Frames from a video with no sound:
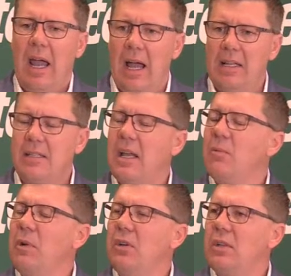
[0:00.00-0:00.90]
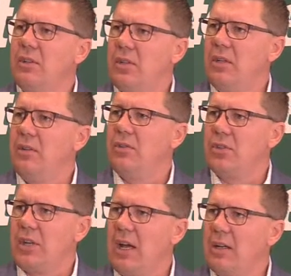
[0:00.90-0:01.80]
has and will continue
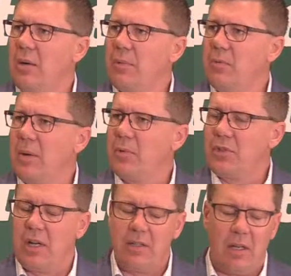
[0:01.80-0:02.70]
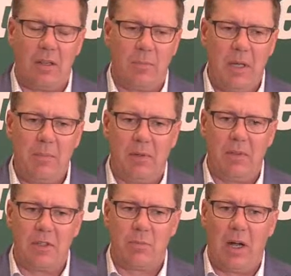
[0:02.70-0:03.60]
to stand up and represent the people
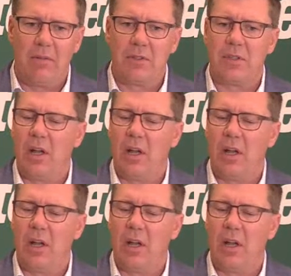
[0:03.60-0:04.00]
of this province,